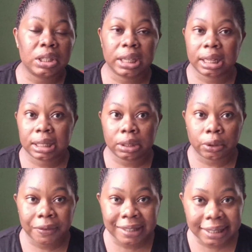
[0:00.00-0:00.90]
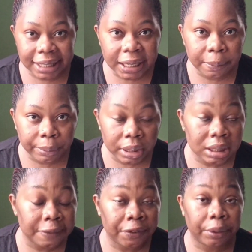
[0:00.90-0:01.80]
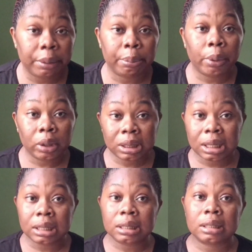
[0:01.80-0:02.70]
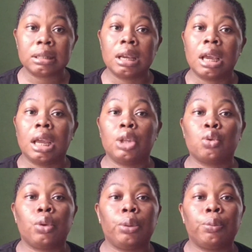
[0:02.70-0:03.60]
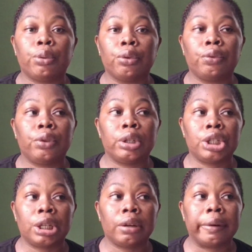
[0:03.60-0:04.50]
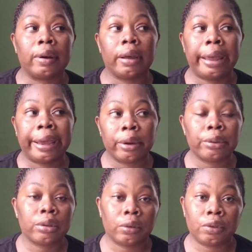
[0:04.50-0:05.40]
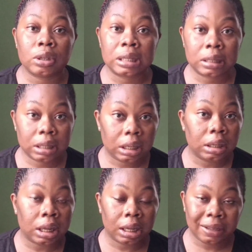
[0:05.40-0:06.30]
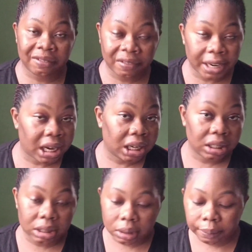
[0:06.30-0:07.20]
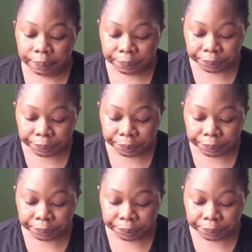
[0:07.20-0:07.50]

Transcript: need to get enough sleep. It's very important. It will improve the general health of your skin, in fact.